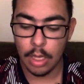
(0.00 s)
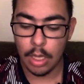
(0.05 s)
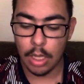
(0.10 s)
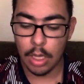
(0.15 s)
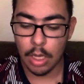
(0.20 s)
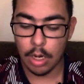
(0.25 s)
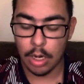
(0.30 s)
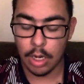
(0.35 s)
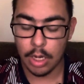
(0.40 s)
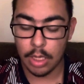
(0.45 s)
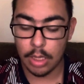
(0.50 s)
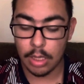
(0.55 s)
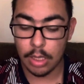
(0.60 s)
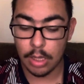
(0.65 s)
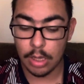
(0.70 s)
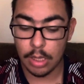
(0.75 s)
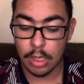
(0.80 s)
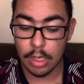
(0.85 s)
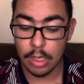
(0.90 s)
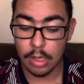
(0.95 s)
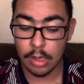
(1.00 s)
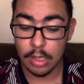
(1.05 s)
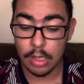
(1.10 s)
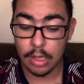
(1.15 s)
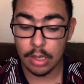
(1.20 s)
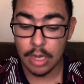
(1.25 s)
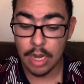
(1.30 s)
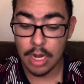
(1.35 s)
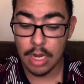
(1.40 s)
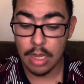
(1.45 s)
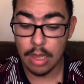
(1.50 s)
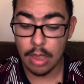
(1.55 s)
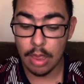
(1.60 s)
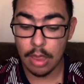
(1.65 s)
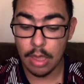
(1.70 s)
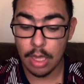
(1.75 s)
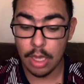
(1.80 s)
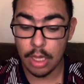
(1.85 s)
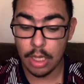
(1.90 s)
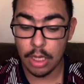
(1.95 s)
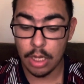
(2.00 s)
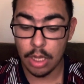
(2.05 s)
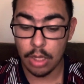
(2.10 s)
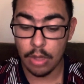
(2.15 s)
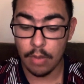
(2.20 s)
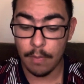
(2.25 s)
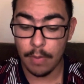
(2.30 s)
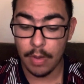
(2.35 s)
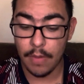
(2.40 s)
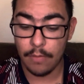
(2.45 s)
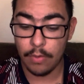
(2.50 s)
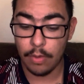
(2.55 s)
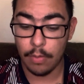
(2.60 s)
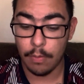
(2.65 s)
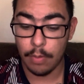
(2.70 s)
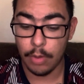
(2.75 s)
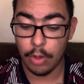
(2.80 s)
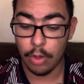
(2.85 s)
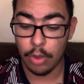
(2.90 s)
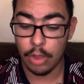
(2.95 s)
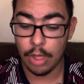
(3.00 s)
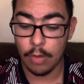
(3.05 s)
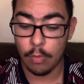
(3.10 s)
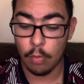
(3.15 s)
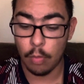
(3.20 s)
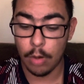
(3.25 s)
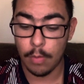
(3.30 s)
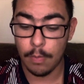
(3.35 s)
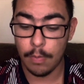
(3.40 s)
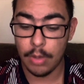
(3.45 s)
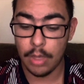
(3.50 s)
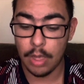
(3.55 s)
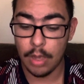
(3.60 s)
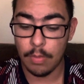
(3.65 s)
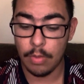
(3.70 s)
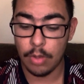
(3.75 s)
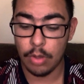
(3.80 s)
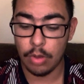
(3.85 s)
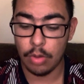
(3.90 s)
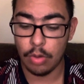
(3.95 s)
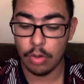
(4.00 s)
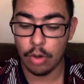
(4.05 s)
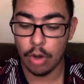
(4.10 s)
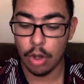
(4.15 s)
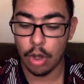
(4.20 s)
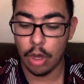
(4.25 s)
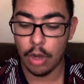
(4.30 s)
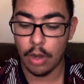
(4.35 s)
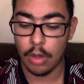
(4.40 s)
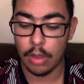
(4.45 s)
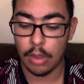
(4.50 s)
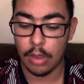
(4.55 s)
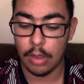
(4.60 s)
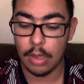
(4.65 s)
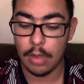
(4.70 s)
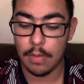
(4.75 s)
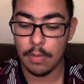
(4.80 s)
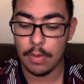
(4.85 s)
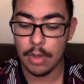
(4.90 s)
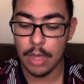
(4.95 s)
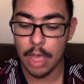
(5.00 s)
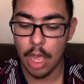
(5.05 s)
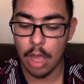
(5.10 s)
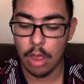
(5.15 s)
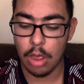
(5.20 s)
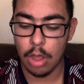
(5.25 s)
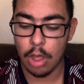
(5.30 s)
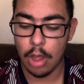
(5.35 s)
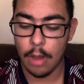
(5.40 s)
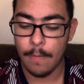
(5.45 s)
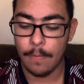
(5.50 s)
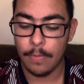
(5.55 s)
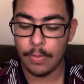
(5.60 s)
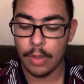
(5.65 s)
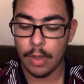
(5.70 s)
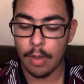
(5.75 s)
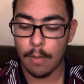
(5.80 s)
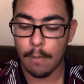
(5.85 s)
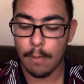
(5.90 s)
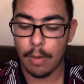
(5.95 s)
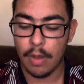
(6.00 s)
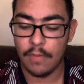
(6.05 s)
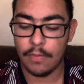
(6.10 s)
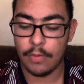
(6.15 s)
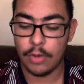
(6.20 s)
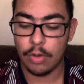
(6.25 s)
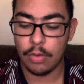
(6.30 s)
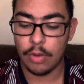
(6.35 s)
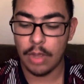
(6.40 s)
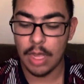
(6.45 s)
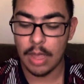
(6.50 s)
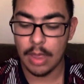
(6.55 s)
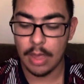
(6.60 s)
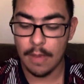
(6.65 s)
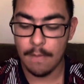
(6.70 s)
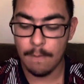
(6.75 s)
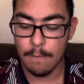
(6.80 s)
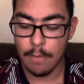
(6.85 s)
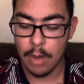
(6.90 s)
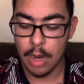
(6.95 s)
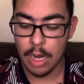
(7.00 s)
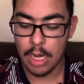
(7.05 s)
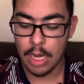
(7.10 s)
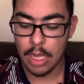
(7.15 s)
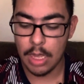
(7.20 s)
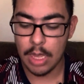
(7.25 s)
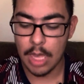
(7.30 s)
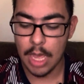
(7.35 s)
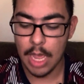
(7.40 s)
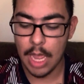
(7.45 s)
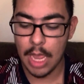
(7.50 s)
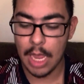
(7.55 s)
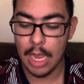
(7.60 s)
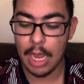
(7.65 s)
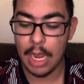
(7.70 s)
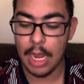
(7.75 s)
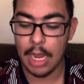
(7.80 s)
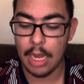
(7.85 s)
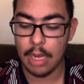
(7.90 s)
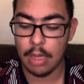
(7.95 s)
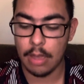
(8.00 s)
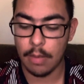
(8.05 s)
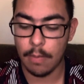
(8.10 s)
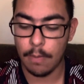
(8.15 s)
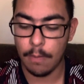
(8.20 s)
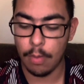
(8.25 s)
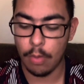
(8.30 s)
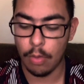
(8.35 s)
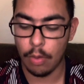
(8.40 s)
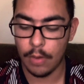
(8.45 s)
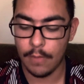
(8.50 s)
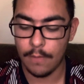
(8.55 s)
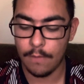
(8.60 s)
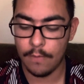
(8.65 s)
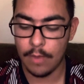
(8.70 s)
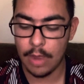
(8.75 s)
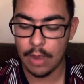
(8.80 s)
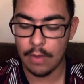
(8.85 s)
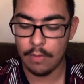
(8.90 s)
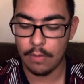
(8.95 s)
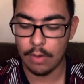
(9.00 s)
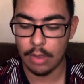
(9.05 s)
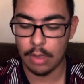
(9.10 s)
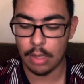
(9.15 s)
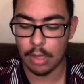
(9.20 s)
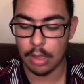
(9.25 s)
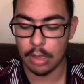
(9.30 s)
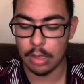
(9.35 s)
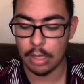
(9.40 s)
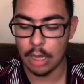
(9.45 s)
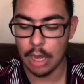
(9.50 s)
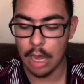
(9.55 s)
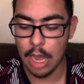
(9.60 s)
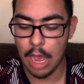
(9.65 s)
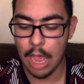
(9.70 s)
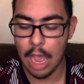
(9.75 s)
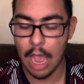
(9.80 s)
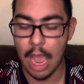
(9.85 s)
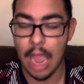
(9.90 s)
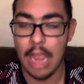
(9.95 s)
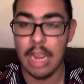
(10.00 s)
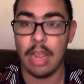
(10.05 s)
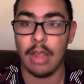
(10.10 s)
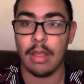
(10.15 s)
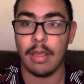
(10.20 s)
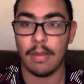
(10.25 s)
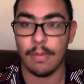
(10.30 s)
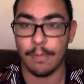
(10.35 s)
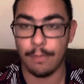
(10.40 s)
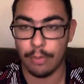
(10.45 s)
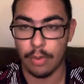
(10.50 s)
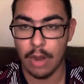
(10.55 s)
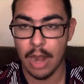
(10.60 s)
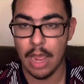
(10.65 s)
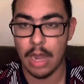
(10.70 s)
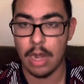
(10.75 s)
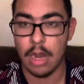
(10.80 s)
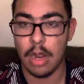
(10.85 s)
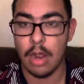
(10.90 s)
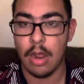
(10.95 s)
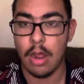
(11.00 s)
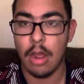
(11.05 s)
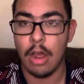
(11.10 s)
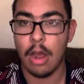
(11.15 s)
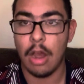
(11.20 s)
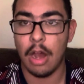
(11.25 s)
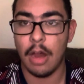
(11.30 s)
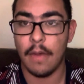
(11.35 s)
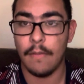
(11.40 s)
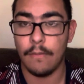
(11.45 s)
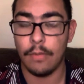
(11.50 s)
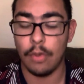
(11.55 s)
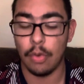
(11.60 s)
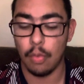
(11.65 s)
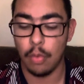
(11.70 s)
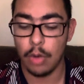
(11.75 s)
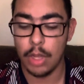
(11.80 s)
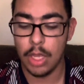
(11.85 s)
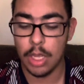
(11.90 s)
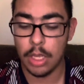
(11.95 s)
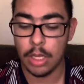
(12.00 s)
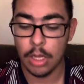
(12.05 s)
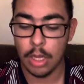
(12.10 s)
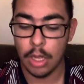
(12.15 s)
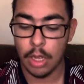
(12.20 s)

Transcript: All right, the Tennessee Titans taking on the Buffalo Bills at 1 p.m. Eastern on CBS. Buffalo is a -8-point favorite. This is the highest spread of the week.